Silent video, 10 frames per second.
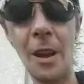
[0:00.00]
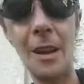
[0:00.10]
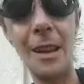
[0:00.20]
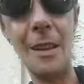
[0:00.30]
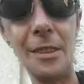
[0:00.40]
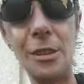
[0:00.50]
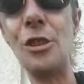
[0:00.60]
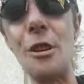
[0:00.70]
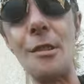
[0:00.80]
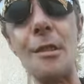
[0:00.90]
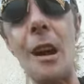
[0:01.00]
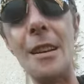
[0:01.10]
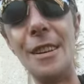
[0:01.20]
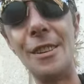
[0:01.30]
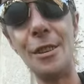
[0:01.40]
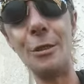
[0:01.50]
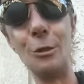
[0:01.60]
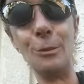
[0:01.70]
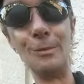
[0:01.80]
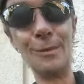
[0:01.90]
I got this shirt in
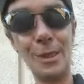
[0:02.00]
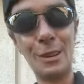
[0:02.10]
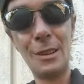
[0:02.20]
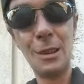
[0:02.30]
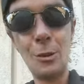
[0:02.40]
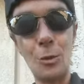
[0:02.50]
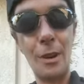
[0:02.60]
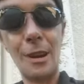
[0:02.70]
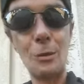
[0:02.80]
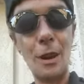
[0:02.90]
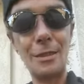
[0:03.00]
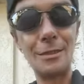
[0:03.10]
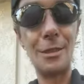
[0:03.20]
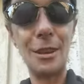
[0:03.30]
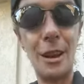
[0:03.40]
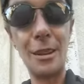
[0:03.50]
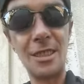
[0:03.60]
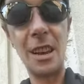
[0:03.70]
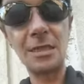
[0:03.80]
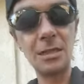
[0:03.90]
92 when I went and saw
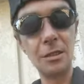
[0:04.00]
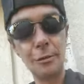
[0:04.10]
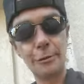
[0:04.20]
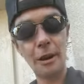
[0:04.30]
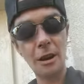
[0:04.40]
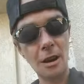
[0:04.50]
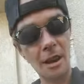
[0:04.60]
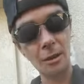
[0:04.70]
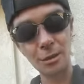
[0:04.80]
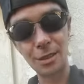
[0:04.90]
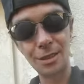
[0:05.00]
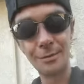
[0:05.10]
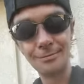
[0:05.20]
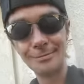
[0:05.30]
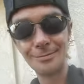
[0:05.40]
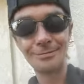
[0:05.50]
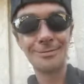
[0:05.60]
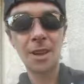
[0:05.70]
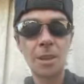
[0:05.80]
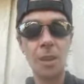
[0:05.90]
Tesla and Firehouse
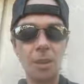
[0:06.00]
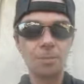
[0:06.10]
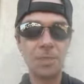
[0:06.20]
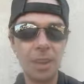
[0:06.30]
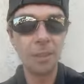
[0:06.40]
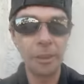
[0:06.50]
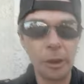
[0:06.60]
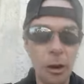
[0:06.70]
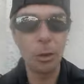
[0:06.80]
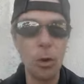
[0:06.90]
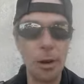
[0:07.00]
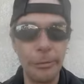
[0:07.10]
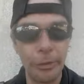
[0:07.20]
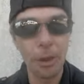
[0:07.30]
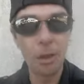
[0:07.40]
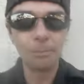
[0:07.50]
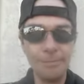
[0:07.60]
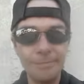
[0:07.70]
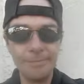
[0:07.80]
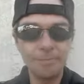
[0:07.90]
in upstate New York, where I'm from.